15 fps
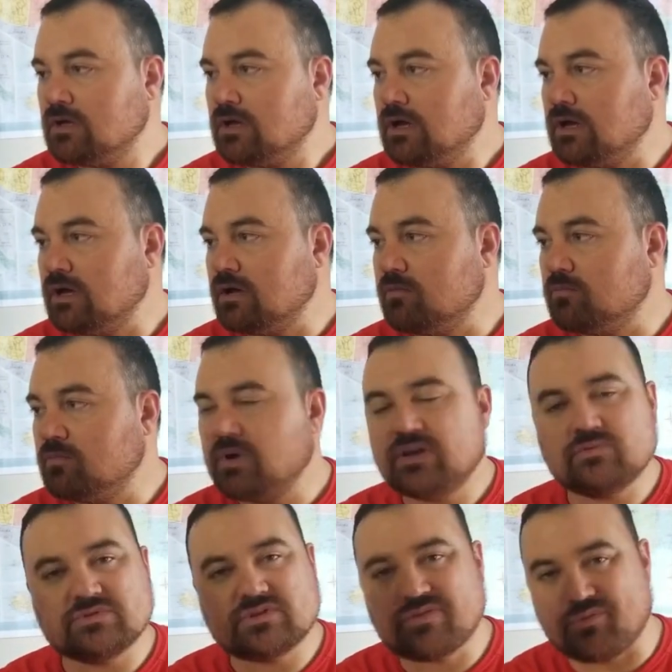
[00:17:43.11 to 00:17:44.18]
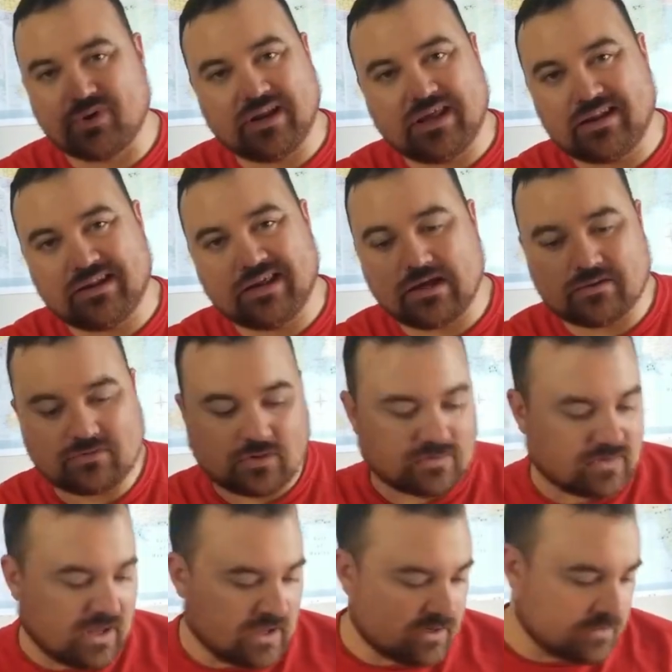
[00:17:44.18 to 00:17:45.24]
But it was $3.99, so I
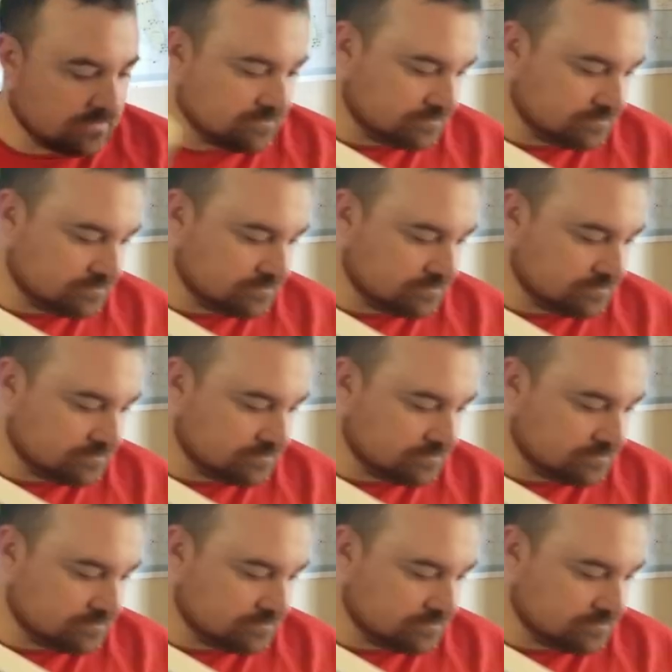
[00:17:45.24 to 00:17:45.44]
snagged it.